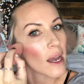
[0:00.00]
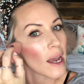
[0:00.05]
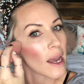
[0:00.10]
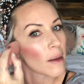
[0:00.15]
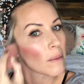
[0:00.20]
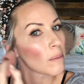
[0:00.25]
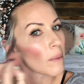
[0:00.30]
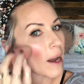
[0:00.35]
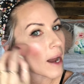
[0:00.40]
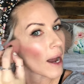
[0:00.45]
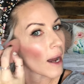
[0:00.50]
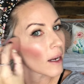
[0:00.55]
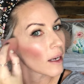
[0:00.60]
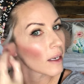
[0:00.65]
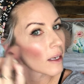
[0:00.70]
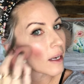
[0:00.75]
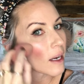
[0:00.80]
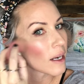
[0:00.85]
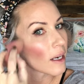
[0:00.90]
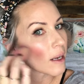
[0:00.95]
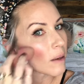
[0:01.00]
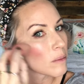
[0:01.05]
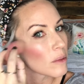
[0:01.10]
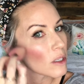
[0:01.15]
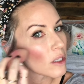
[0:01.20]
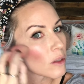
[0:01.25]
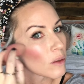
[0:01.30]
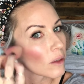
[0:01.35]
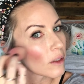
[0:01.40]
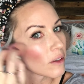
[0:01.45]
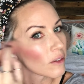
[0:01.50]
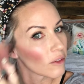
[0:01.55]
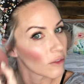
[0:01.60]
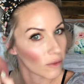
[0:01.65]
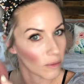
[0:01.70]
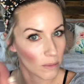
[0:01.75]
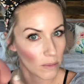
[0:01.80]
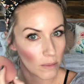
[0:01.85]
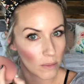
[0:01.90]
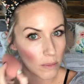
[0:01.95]
and back, and I'm just sort of
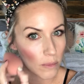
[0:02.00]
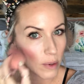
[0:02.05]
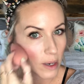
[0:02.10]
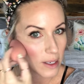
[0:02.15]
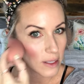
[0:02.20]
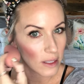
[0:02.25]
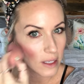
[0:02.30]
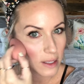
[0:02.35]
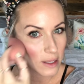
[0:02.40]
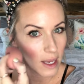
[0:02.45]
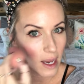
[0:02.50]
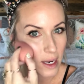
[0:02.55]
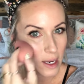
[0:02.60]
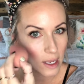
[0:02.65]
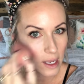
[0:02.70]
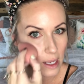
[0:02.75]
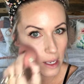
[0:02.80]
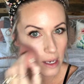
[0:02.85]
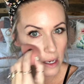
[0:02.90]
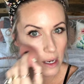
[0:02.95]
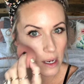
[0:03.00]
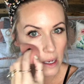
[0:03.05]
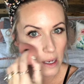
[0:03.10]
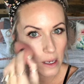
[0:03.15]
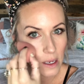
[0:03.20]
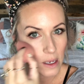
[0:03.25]
pressing that in,